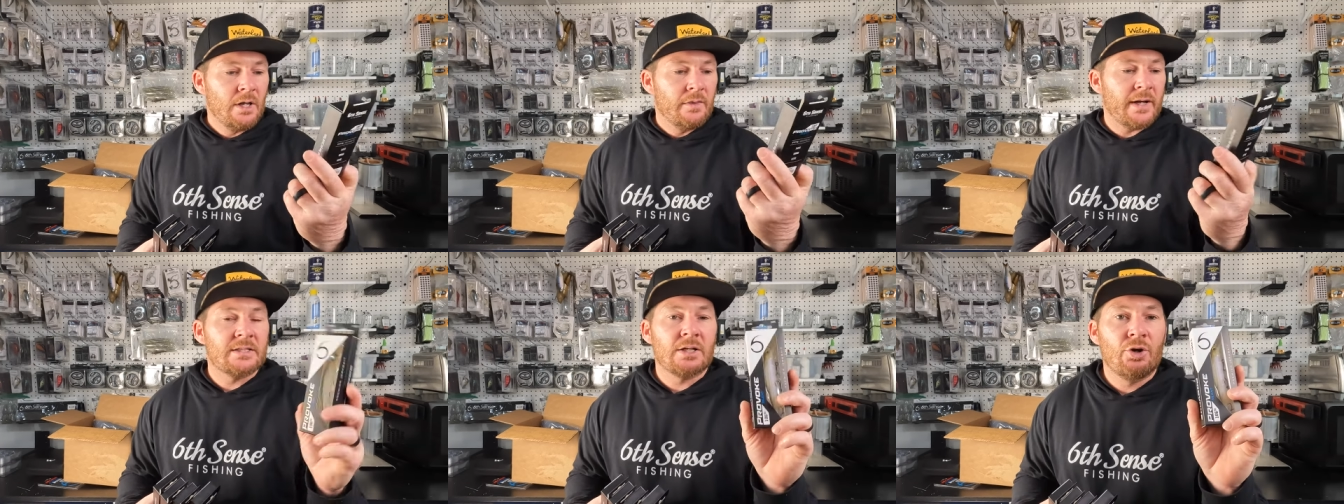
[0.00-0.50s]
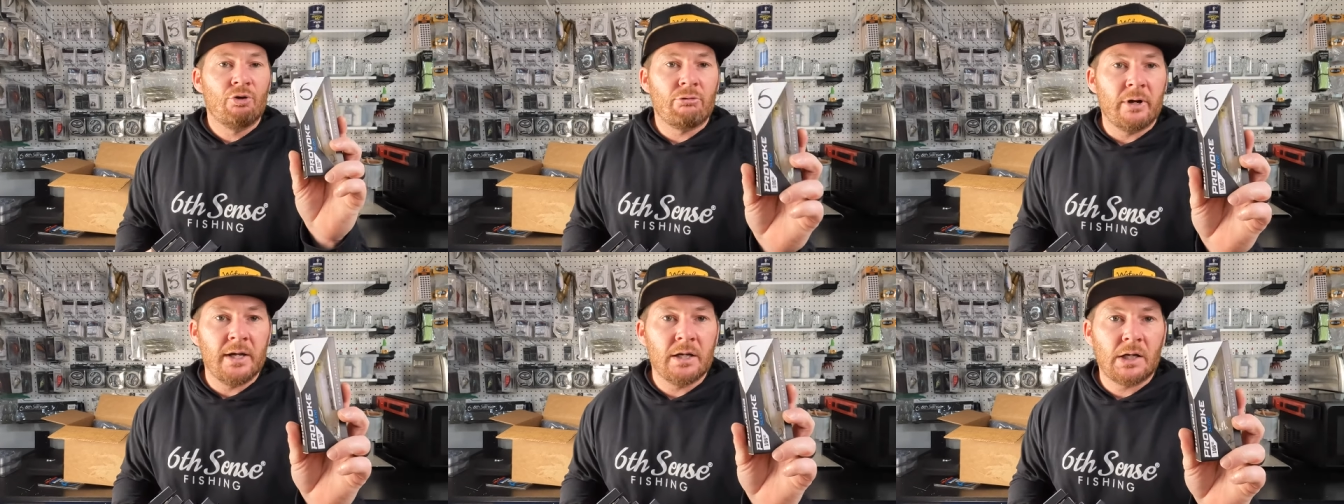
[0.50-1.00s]
That's a
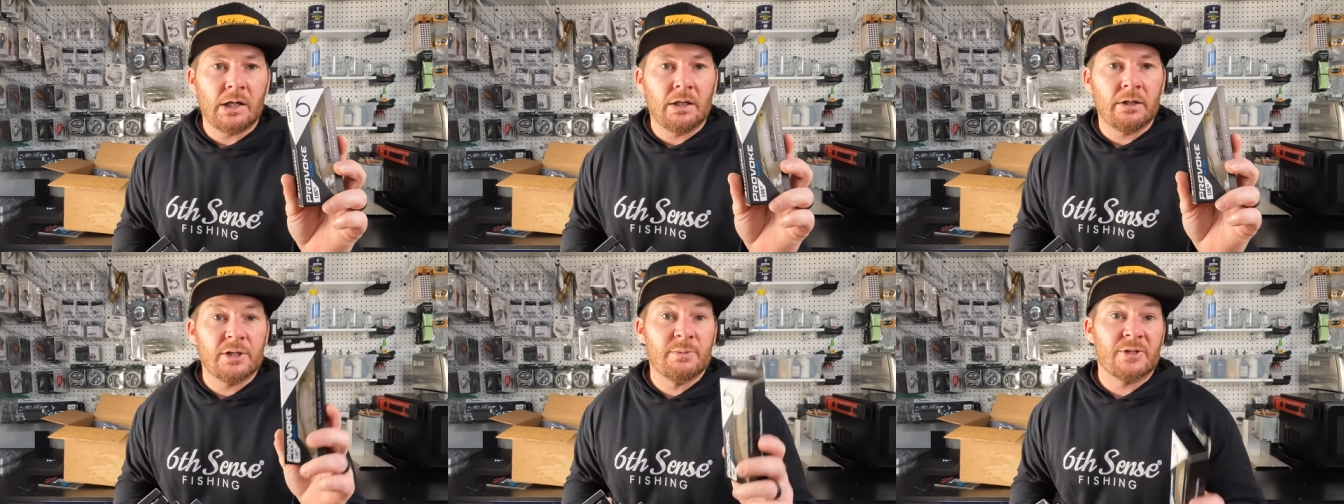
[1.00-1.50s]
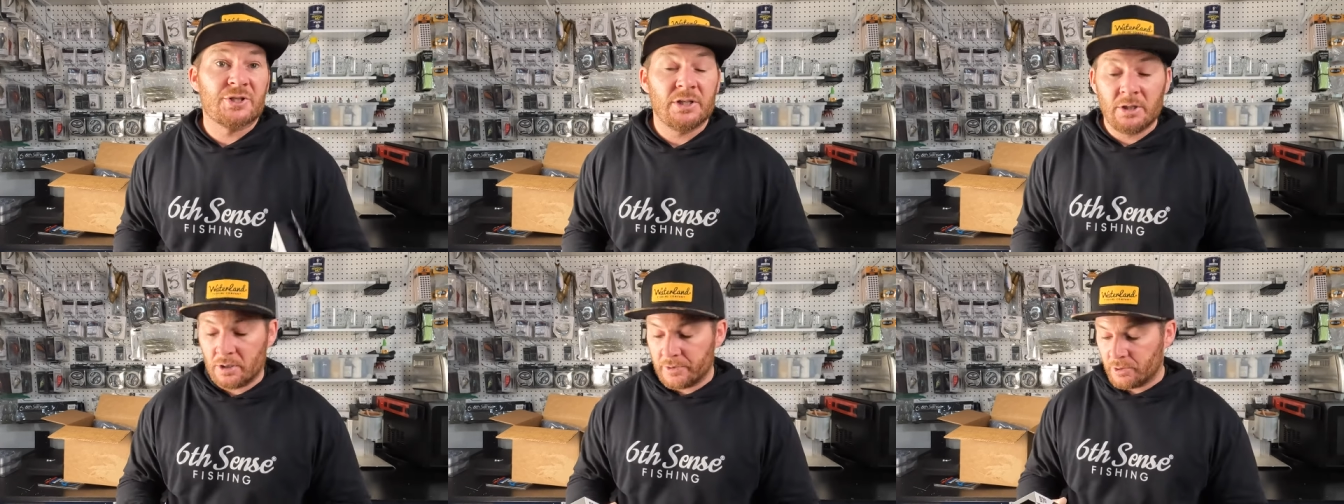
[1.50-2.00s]
great color,
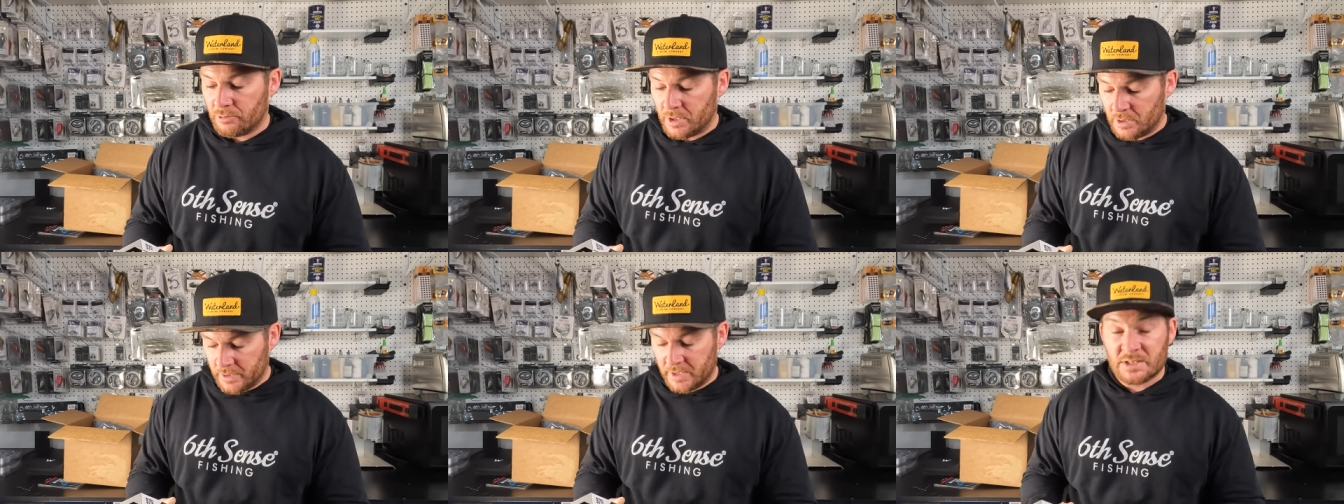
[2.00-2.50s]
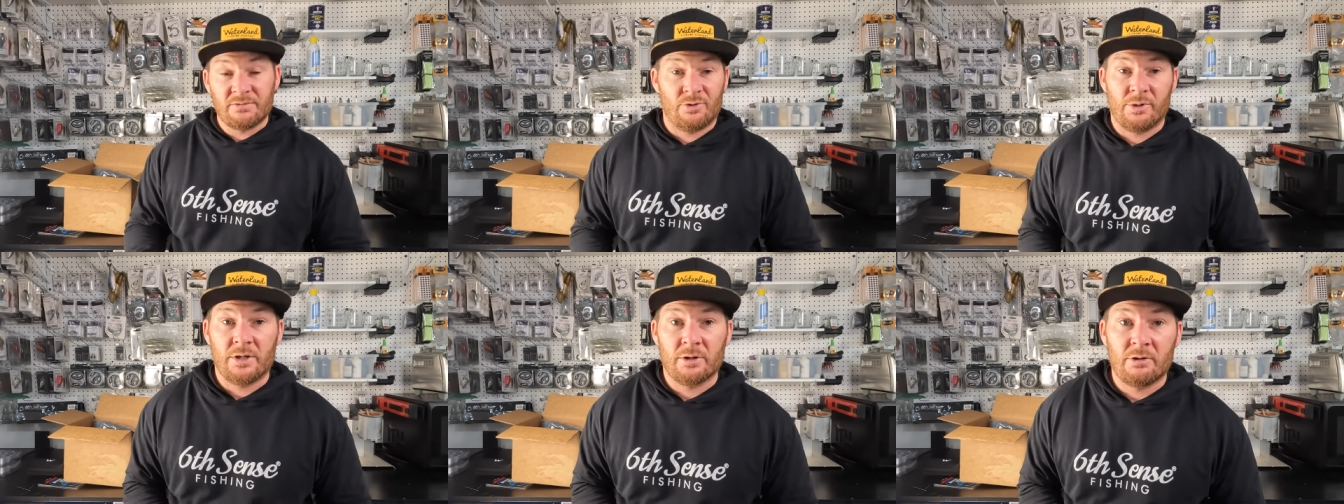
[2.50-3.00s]
especially on the Great Lakes. If
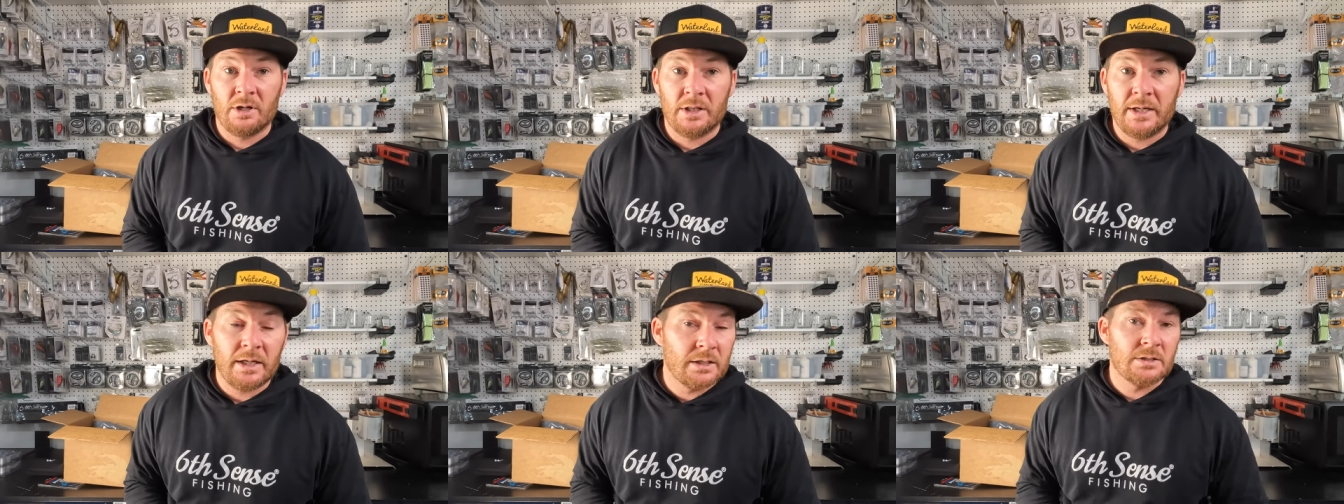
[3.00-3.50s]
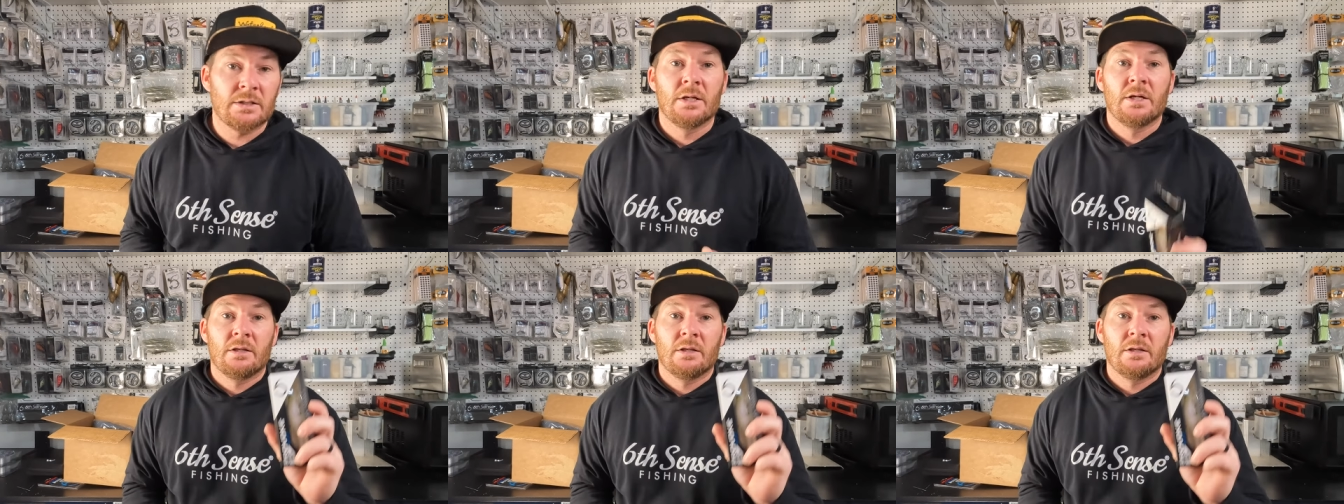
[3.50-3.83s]
you're around the Great Lakes,